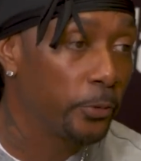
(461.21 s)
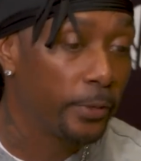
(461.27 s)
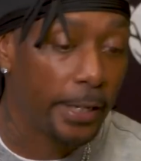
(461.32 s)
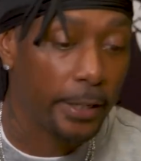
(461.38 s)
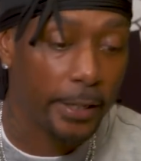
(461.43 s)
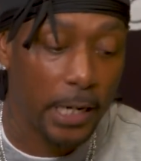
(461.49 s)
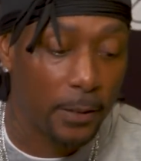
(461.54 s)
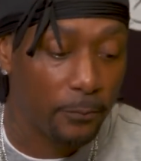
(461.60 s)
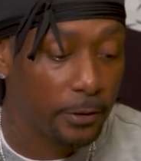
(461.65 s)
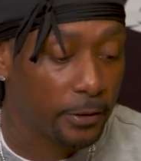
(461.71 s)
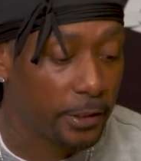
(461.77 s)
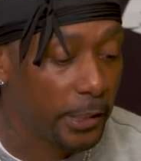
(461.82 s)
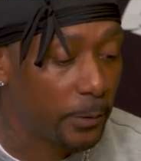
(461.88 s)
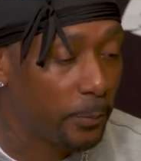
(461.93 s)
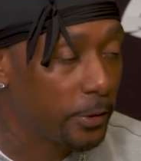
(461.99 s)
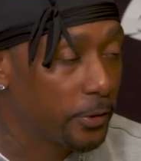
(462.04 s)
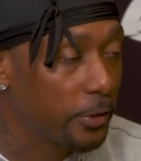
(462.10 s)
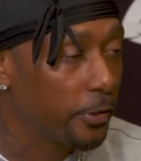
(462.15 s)
Like, everything
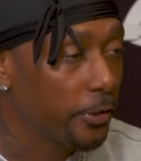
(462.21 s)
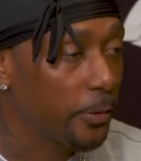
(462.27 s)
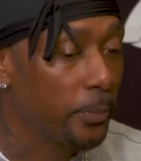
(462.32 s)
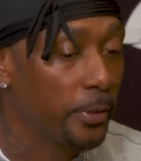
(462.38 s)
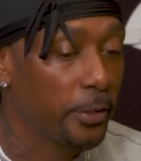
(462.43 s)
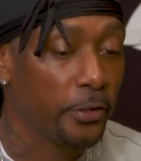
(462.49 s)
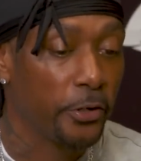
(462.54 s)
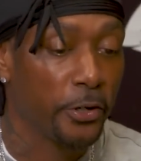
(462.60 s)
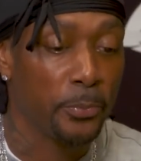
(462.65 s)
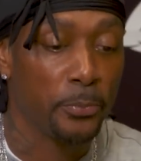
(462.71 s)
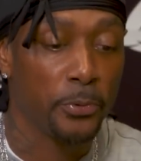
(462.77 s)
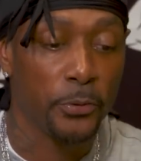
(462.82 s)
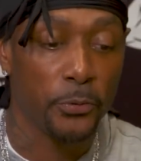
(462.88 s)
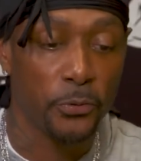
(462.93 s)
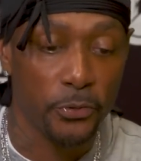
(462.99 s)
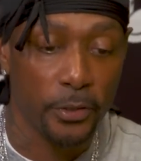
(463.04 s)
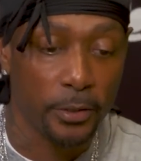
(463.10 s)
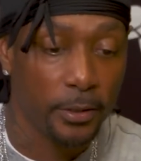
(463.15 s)
we talk about in our
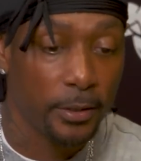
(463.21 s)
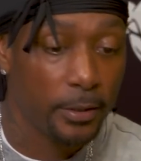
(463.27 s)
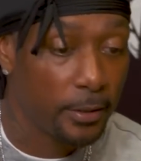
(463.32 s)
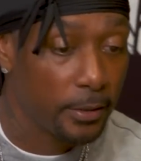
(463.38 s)
music,